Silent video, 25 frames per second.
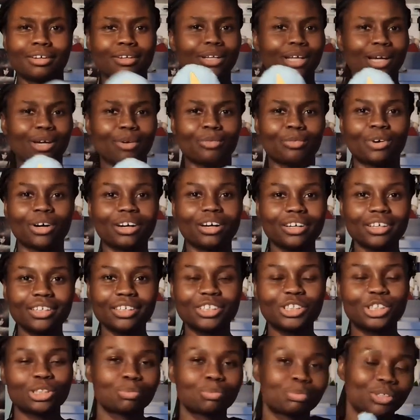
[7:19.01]
Like
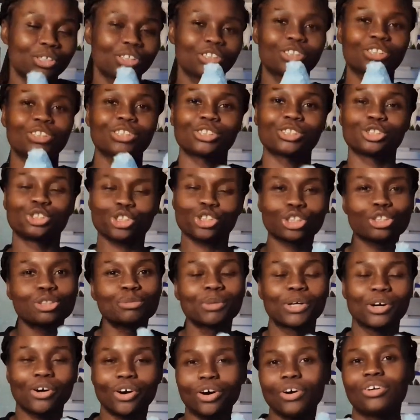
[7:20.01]
what? Just because
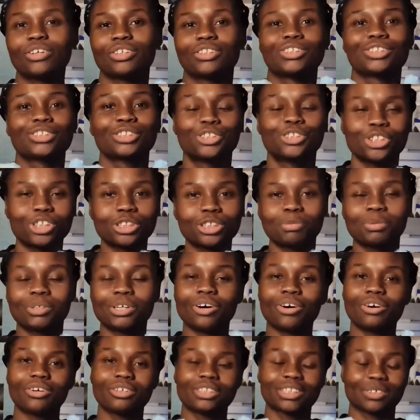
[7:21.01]

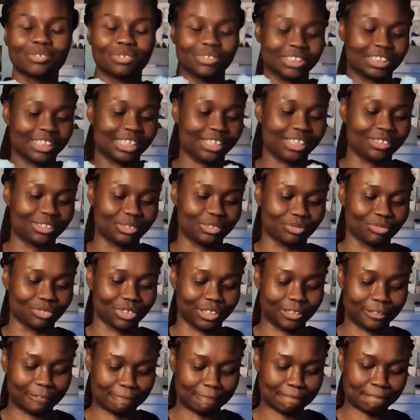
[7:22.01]
I want to get you
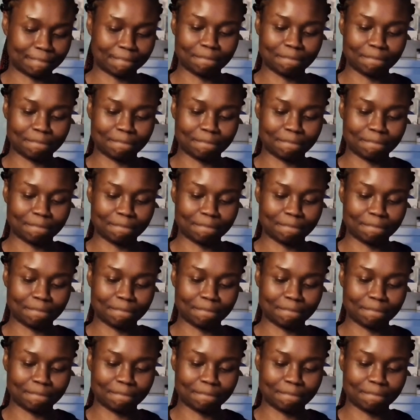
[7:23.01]
something.